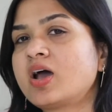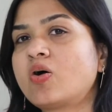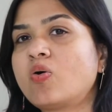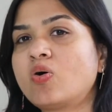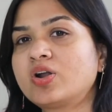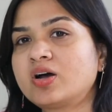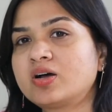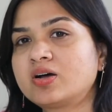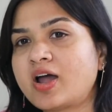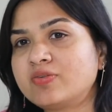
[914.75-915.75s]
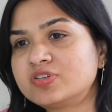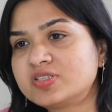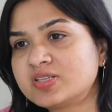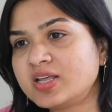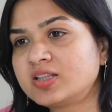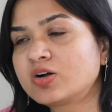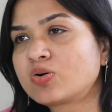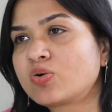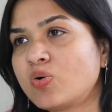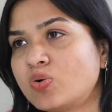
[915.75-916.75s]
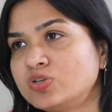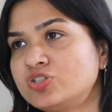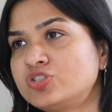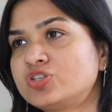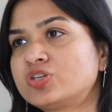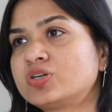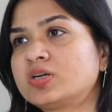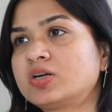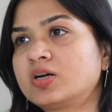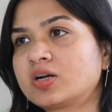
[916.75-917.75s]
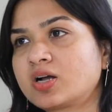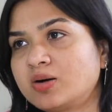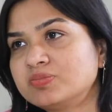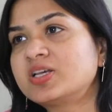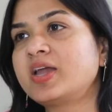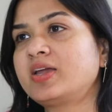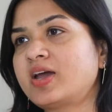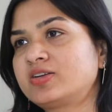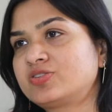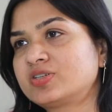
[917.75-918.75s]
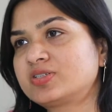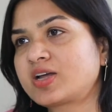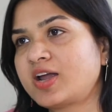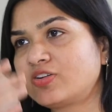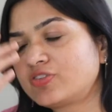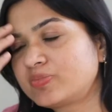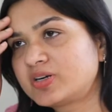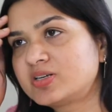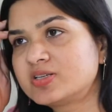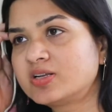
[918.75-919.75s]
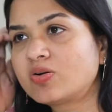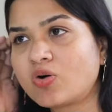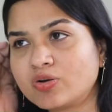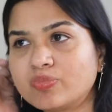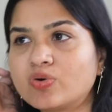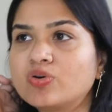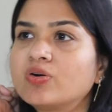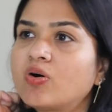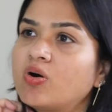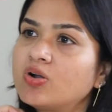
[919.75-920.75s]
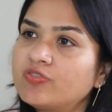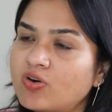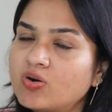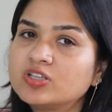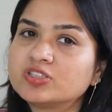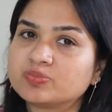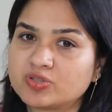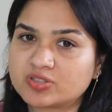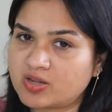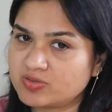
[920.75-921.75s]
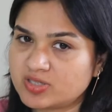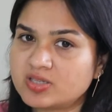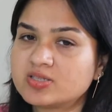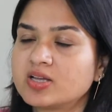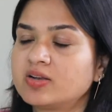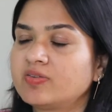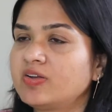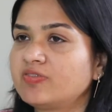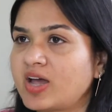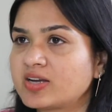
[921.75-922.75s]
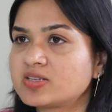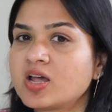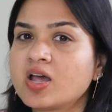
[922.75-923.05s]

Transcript: or I would say the coach come psychiatrist kind of a person on board of all the sports councils. In fact,